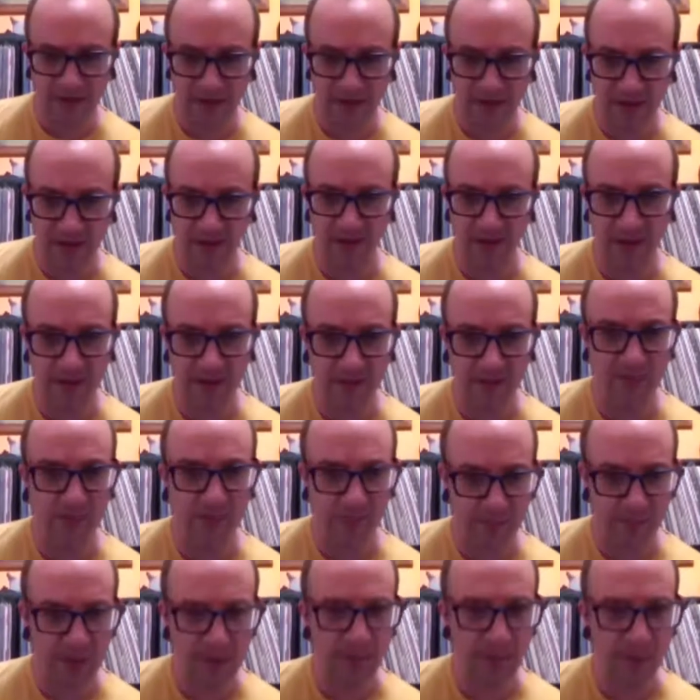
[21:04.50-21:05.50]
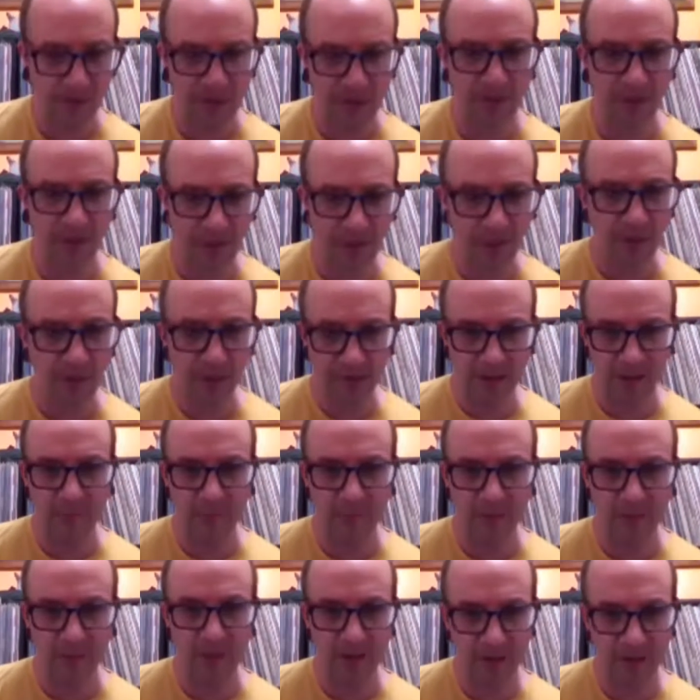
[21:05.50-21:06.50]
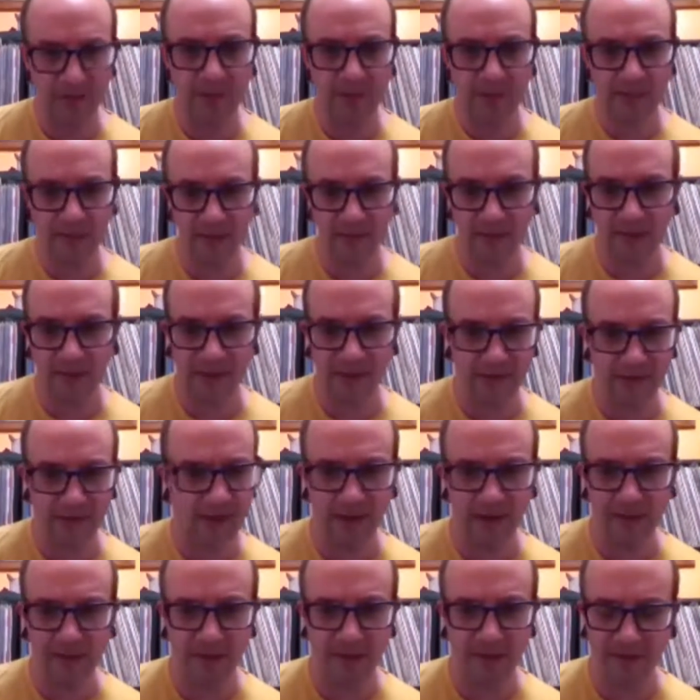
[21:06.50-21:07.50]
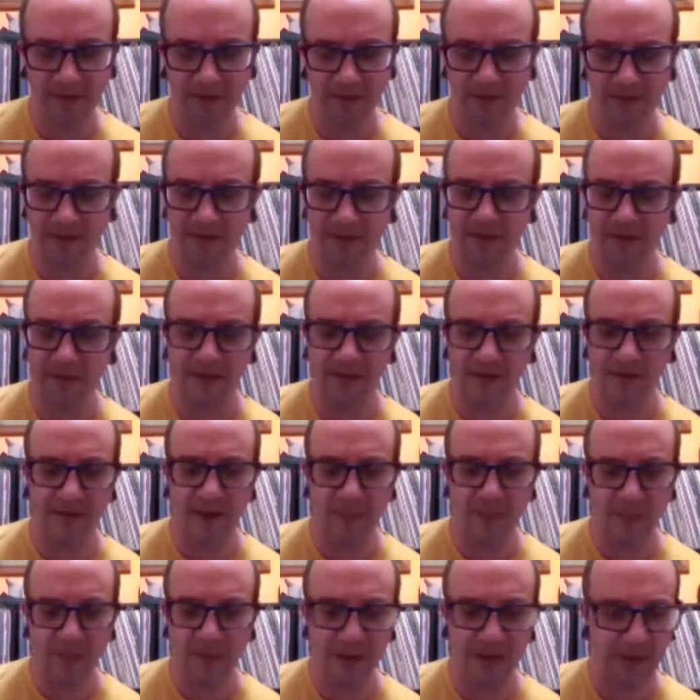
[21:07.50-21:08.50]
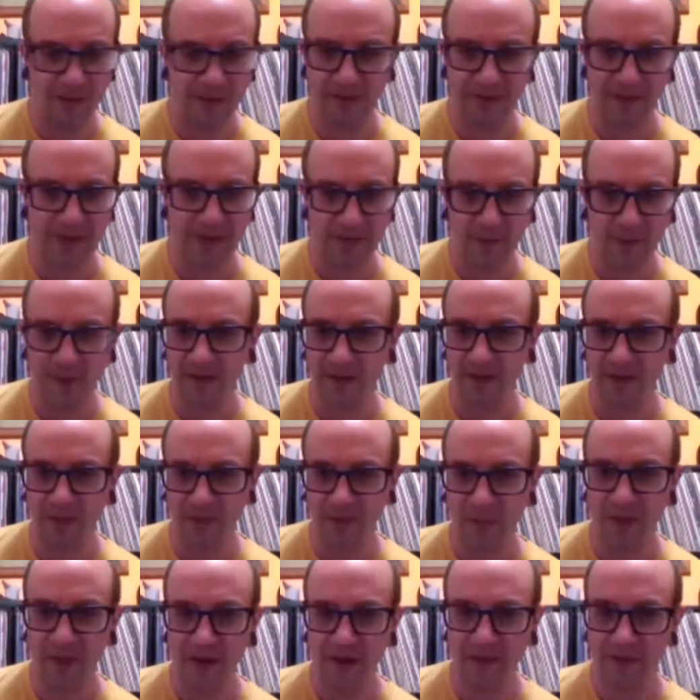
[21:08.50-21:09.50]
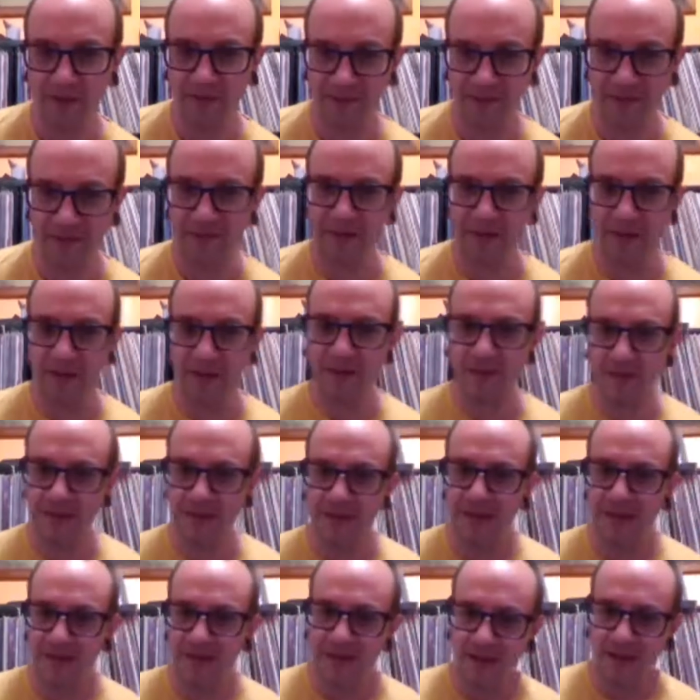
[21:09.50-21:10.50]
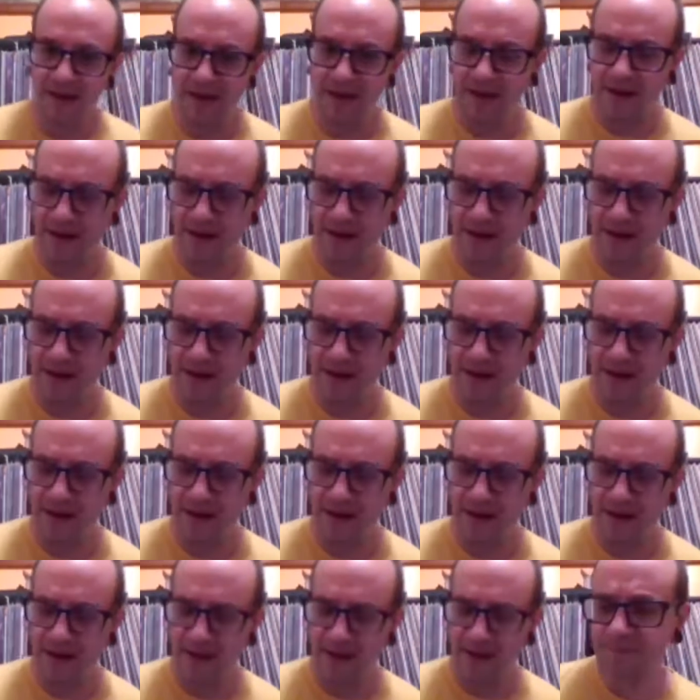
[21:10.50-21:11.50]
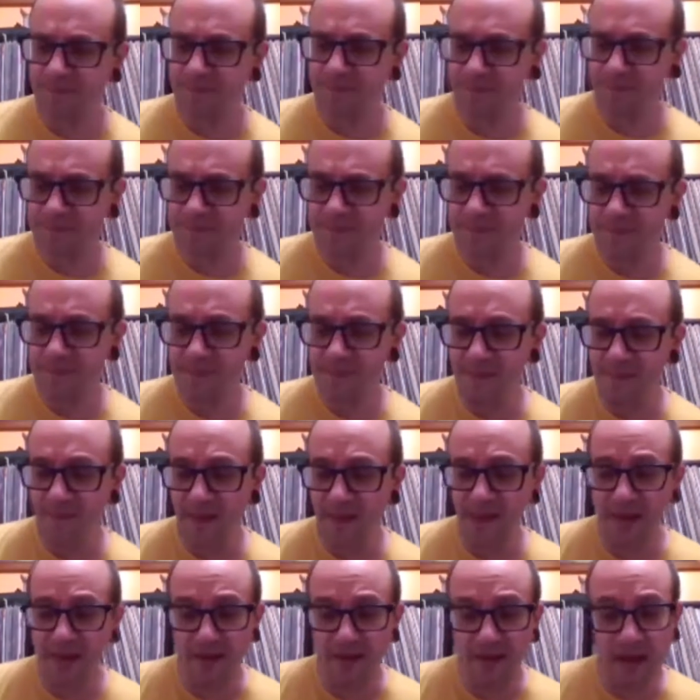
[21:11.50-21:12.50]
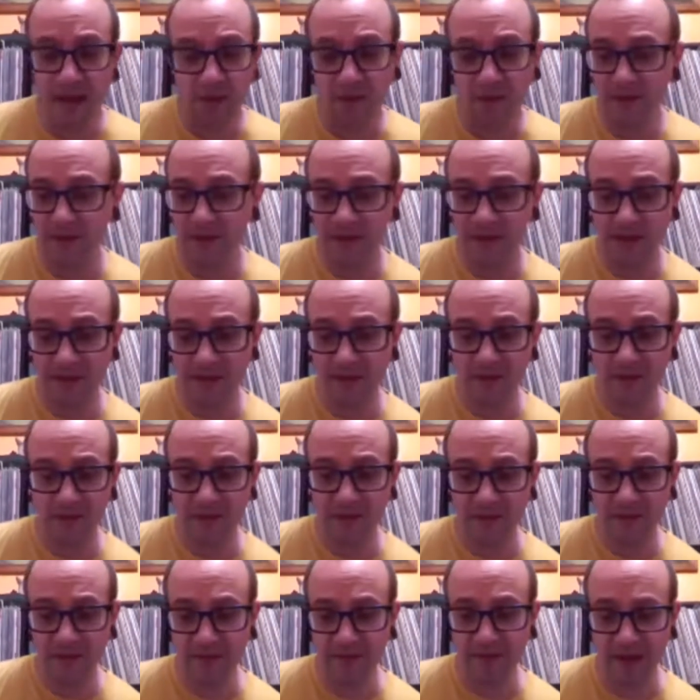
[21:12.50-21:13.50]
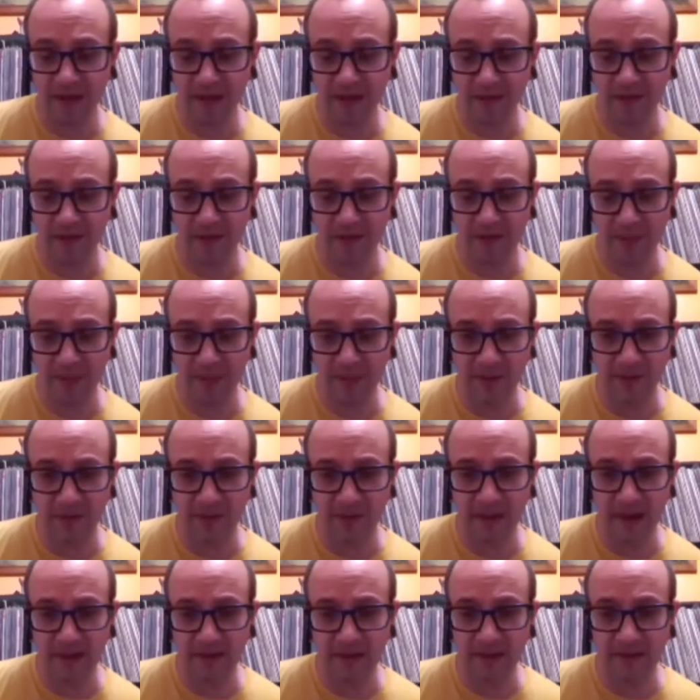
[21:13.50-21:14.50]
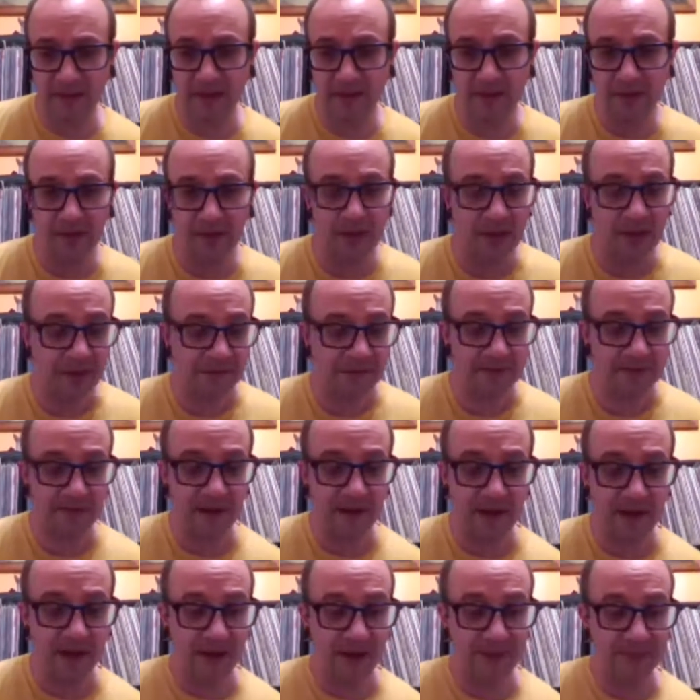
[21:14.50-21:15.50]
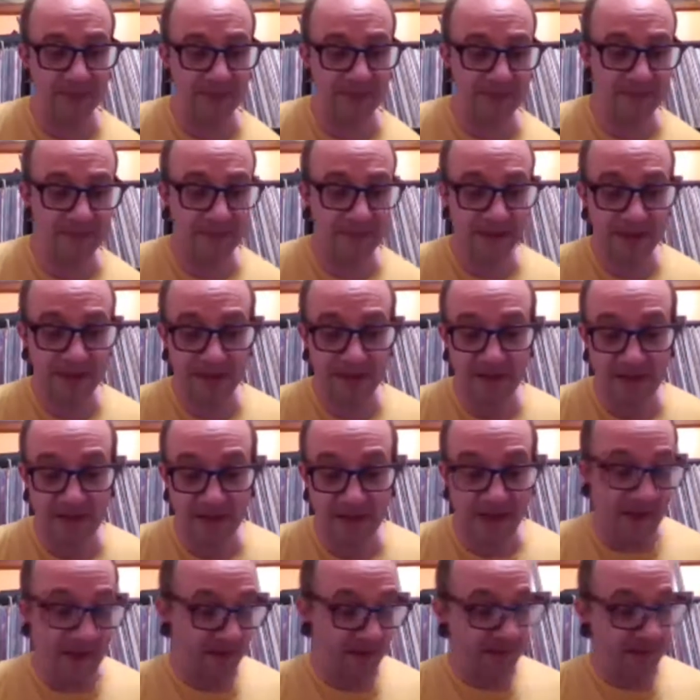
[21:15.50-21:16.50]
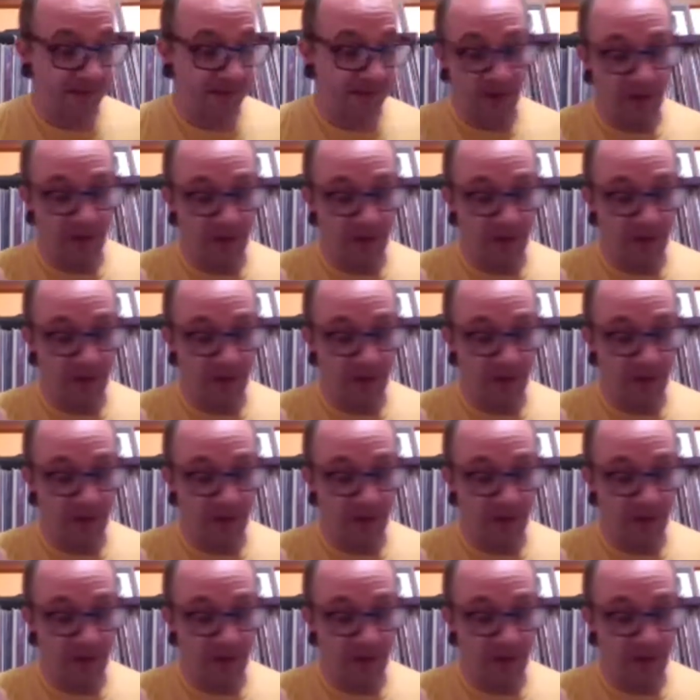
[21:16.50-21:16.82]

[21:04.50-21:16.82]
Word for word: like the people that they're working with. It's like they're not putting out the same record twice, you know? And Greg was super excited to do it. And so,